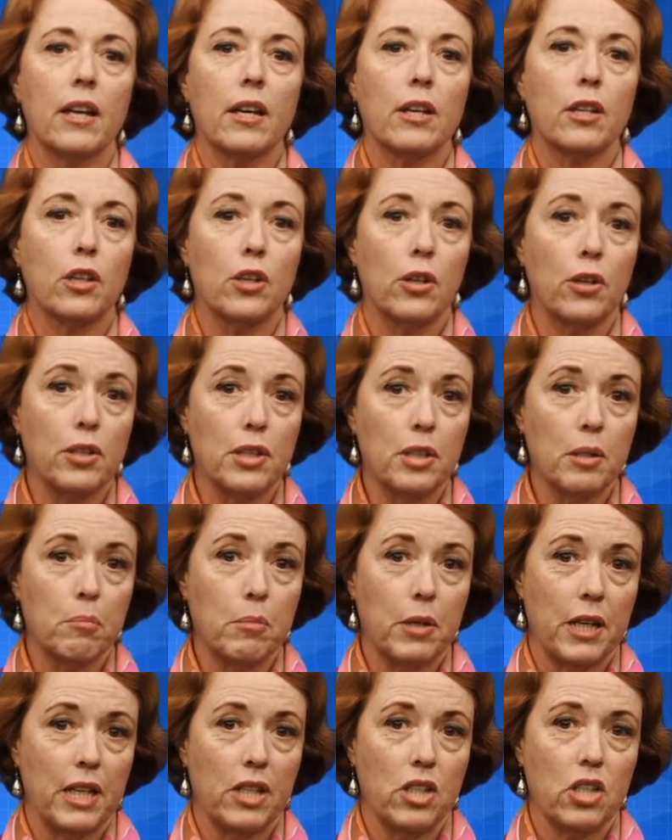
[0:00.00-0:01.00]
Kuta
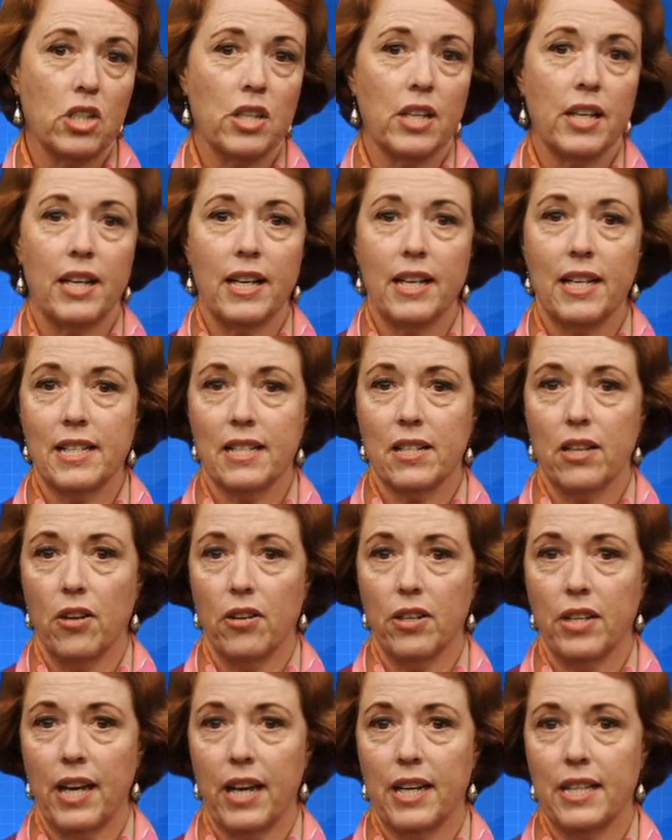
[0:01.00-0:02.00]
Beach is
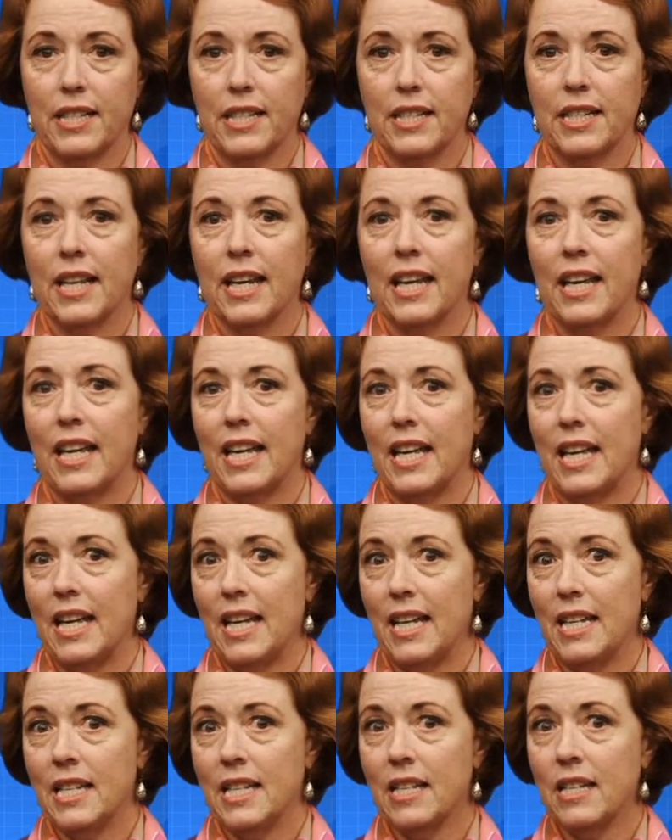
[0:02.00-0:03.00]
located
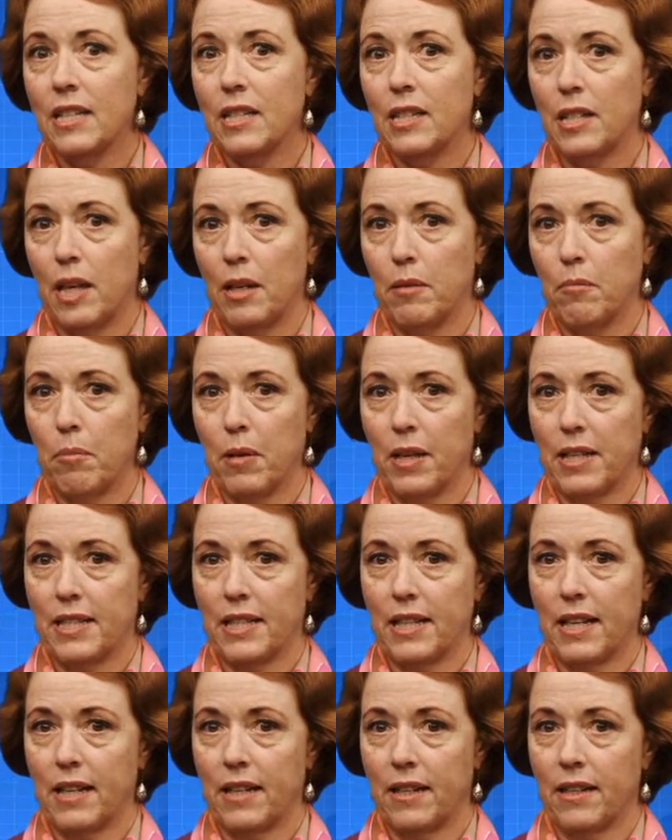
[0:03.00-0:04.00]
in
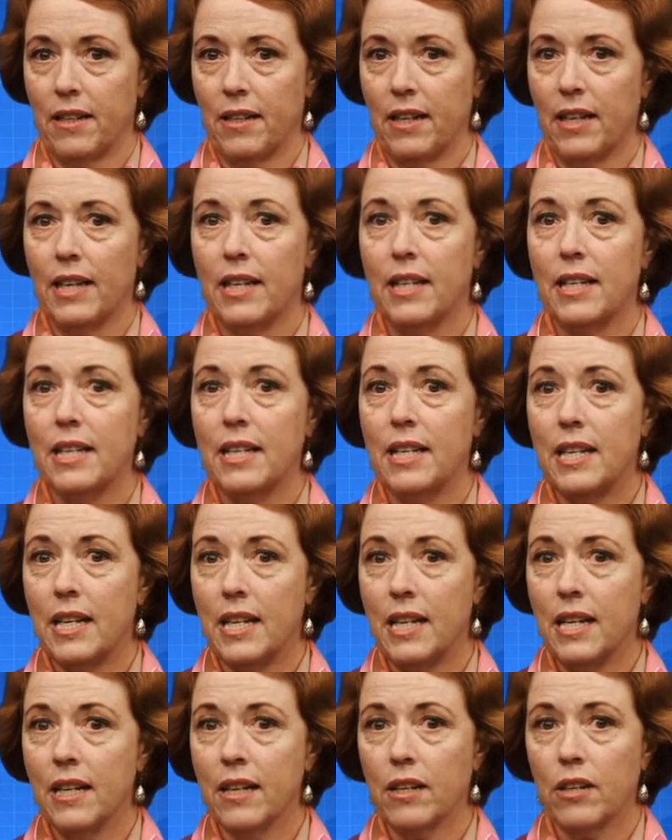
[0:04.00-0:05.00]
Denpasar,
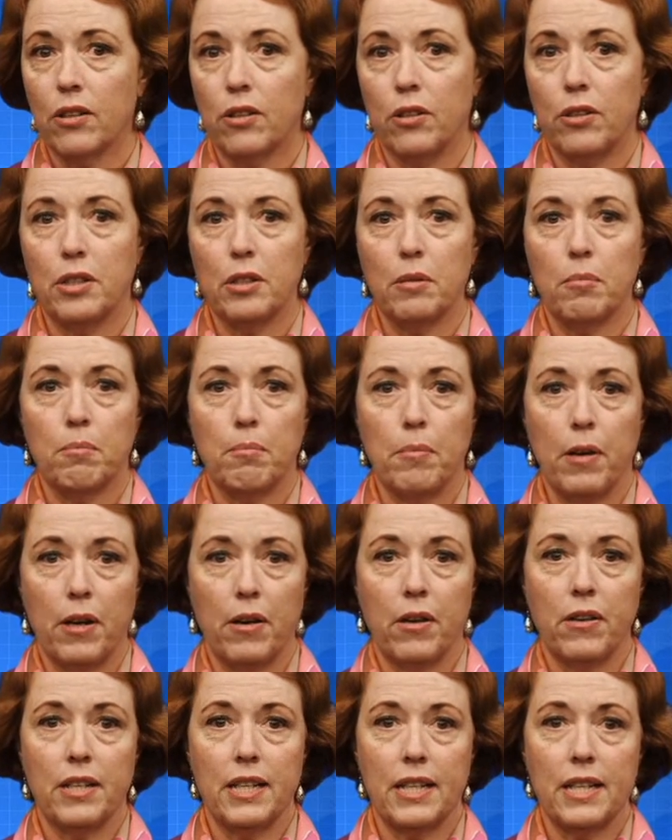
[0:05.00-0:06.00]
near Kuta
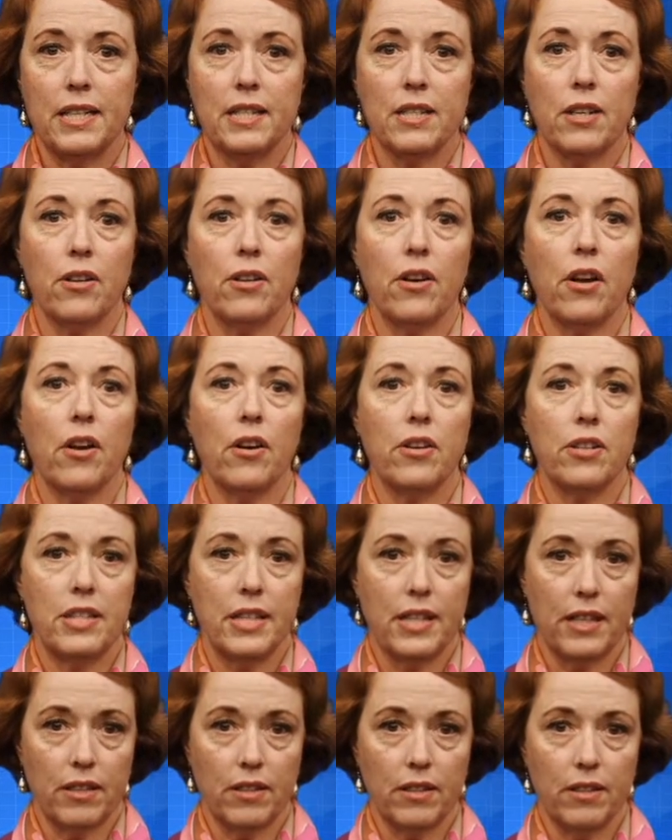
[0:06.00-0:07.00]
Paradiso
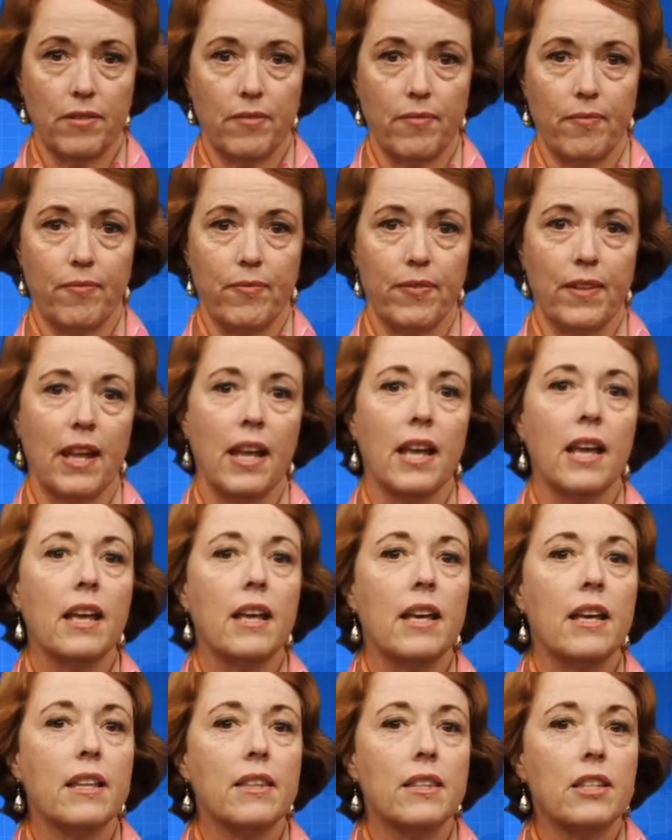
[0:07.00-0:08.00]
Hotel.
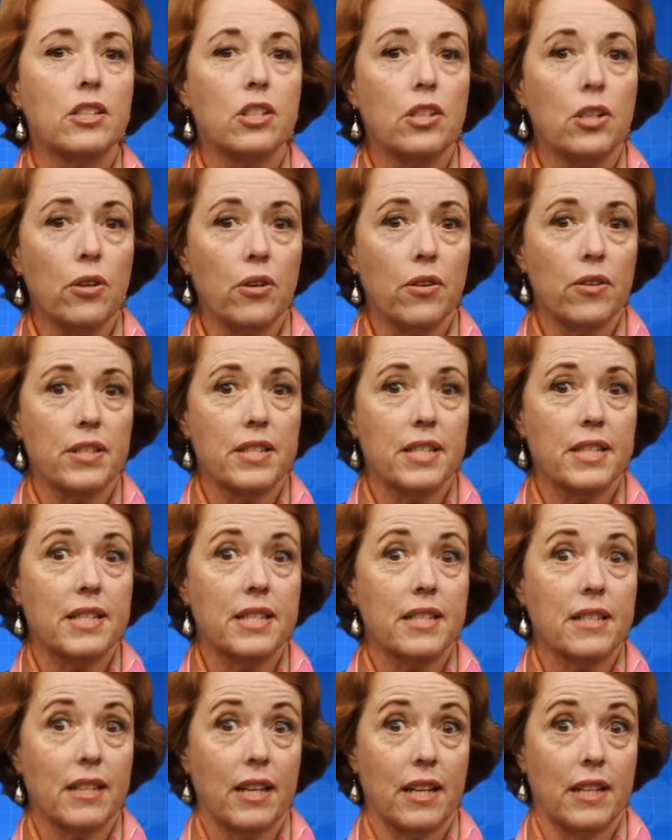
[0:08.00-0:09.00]
The
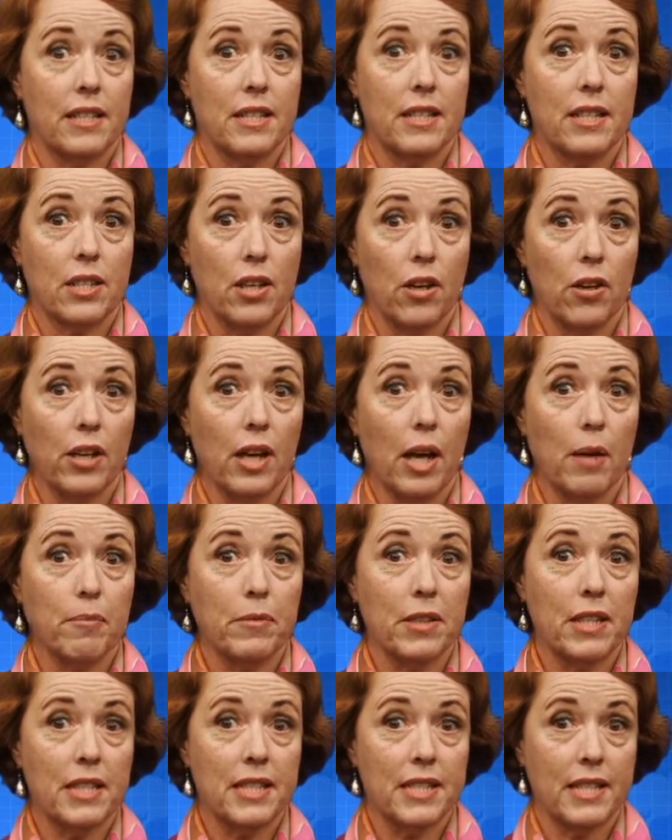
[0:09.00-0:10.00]
tourists can soak up
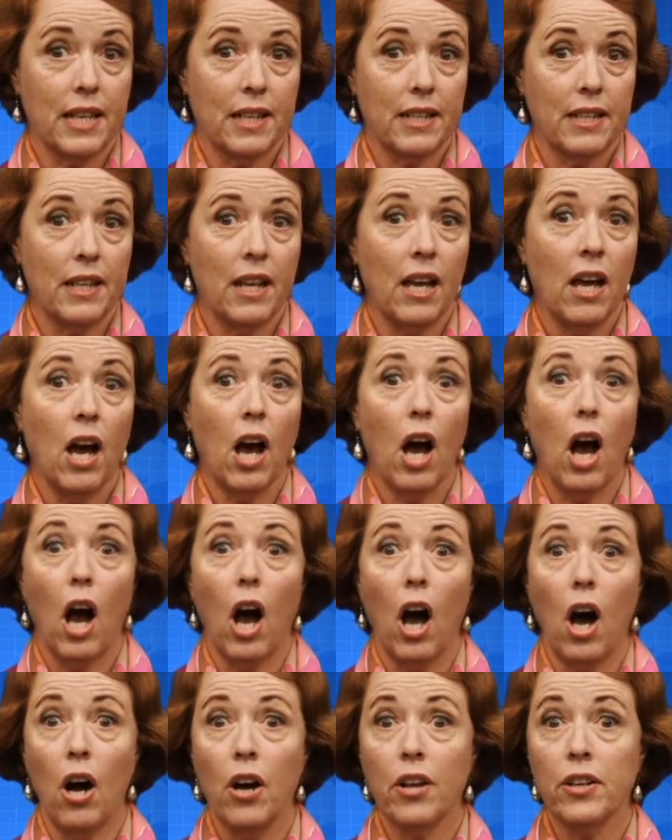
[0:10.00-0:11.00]
the sun
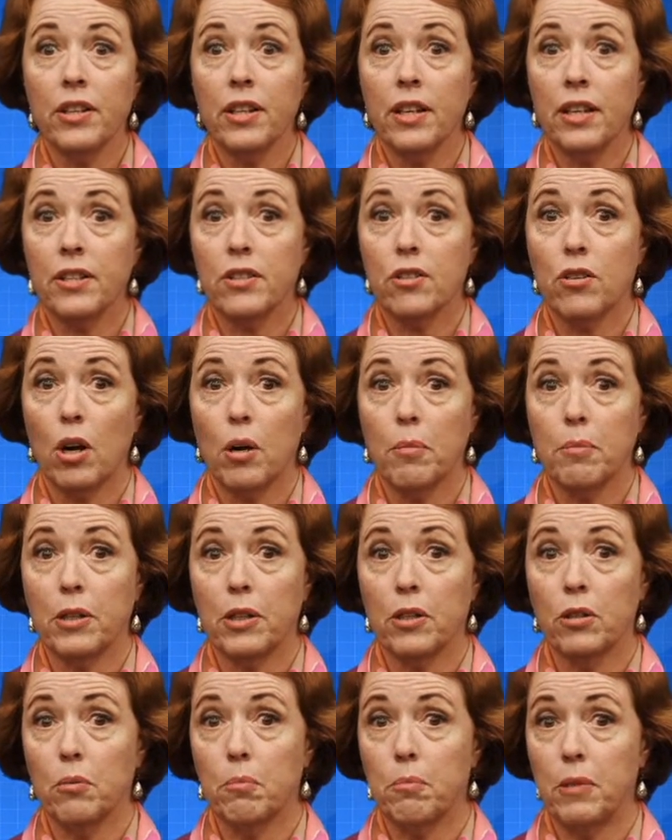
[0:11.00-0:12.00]
on a
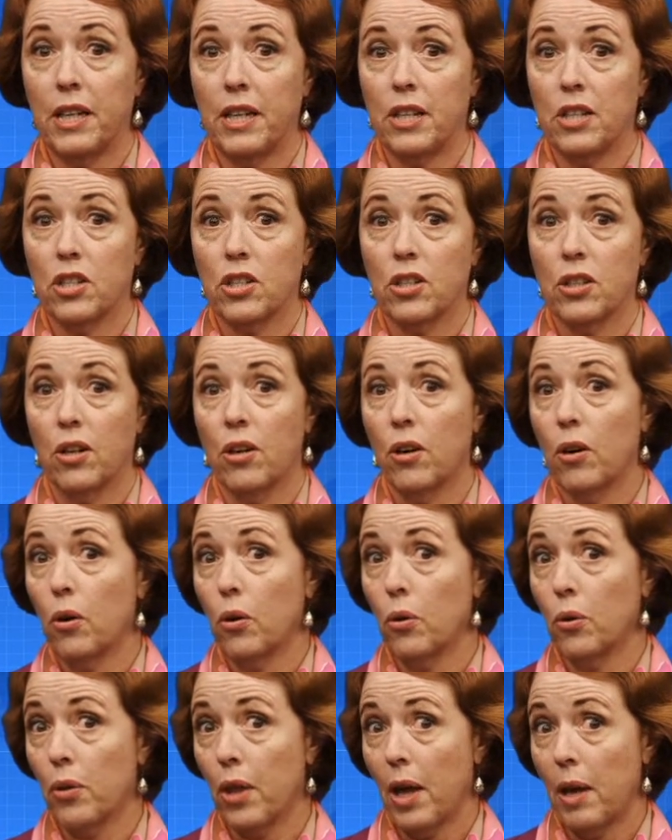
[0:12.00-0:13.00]
tropical beach,
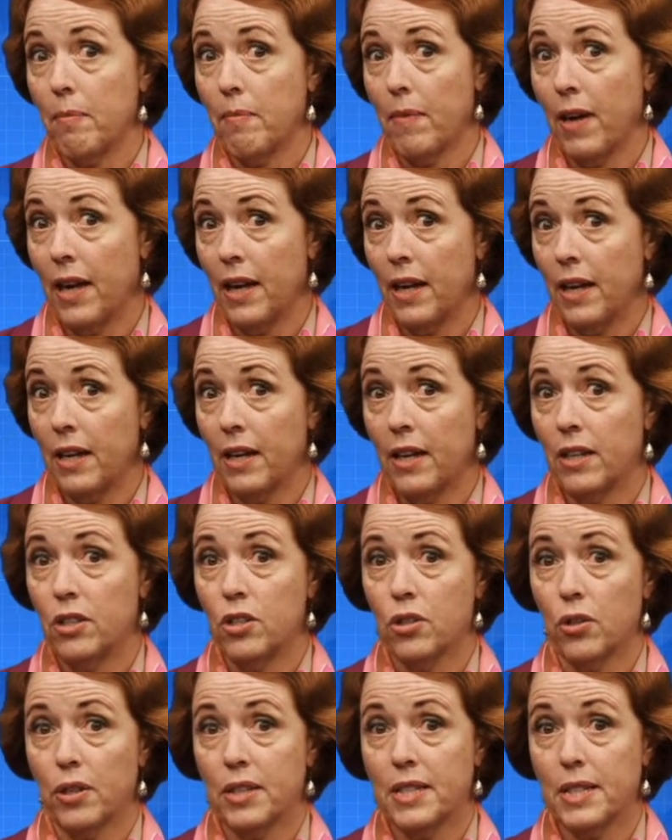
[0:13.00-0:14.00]
or they may
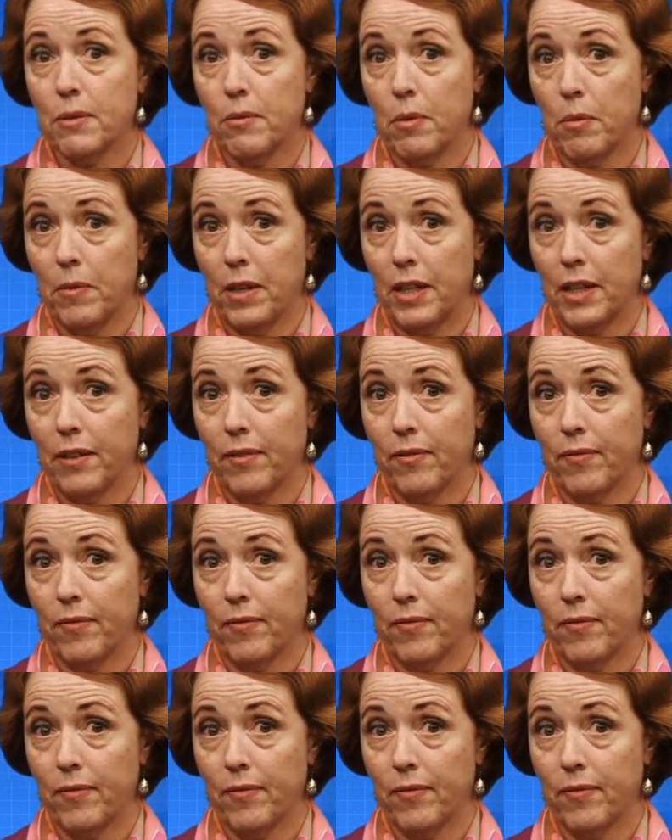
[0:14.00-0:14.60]
enjoy swimming.